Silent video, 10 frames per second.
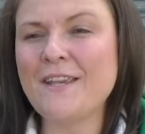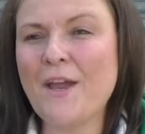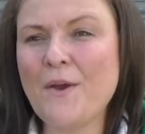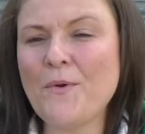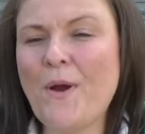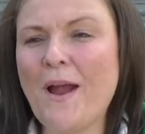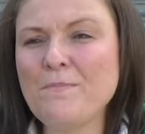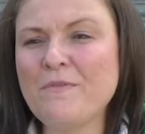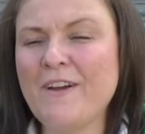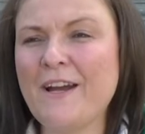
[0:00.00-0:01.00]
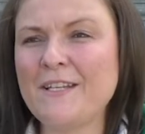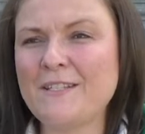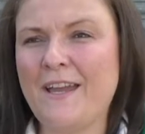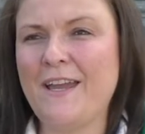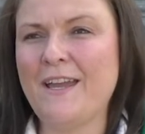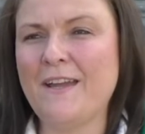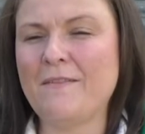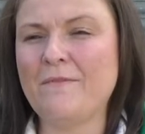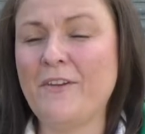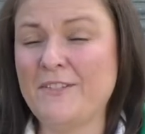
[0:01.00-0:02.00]
So I
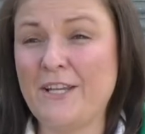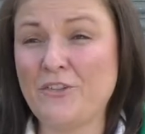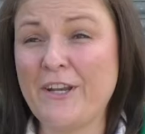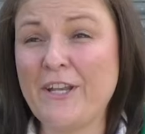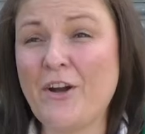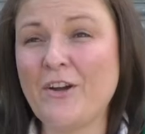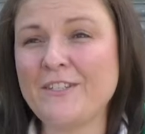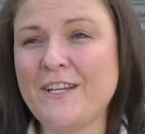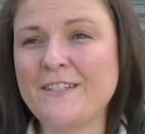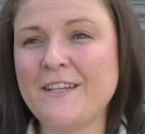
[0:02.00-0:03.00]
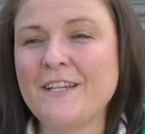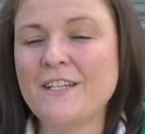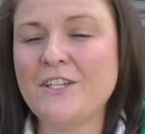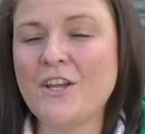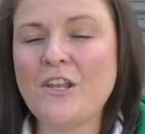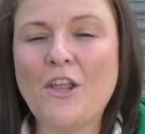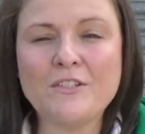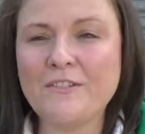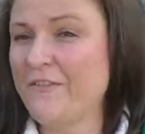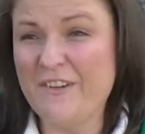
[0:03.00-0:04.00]
provide first aid training courses to
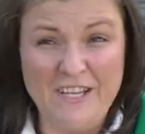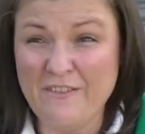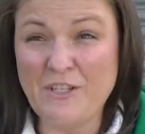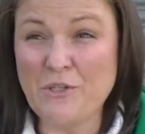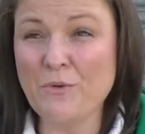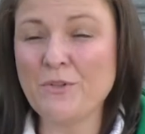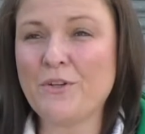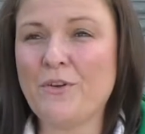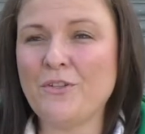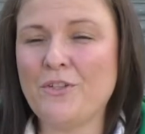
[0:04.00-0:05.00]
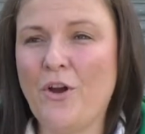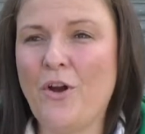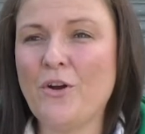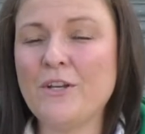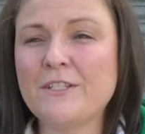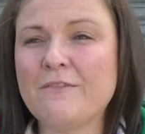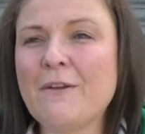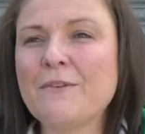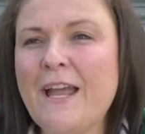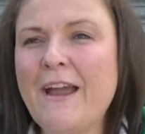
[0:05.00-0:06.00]
lots of different individuals across York and
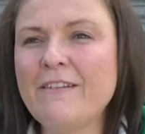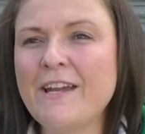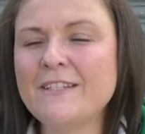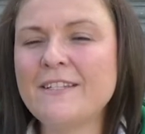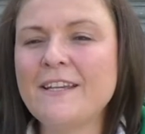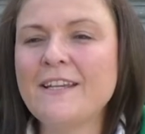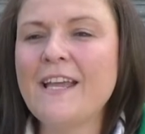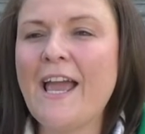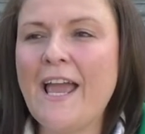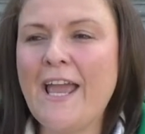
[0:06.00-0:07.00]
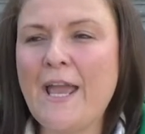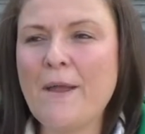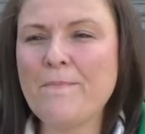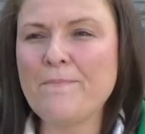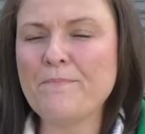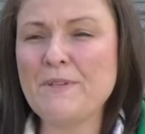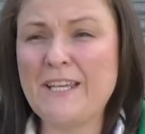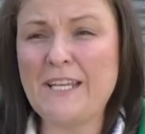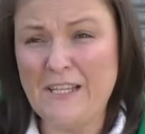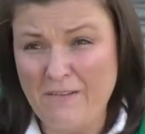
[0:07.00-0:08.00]
surrounding areas.
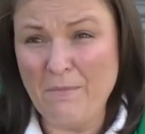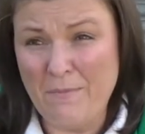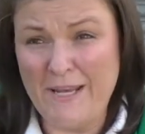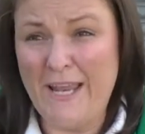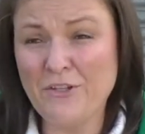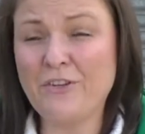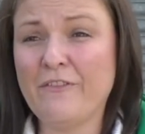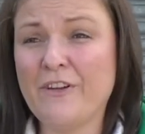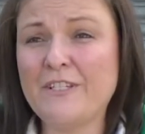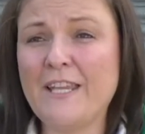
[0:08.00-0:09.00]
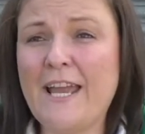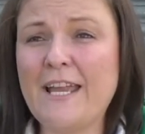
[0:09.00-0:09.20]
Particularly around paediatric first